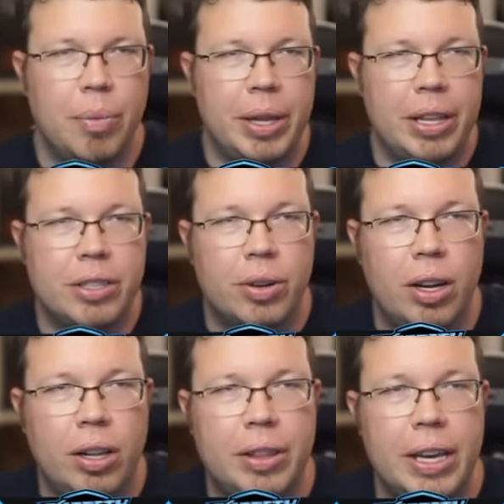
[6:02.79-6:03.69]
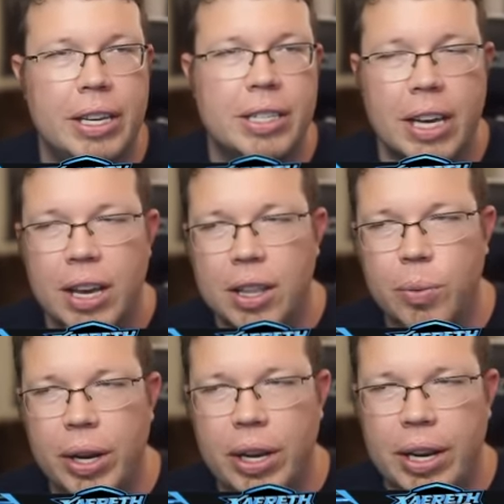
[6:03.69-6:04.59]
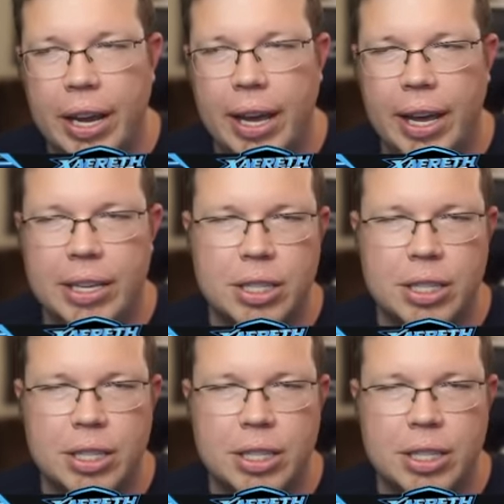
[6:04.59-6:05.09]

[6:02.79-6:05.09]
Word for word: I mean, these are all things that we need to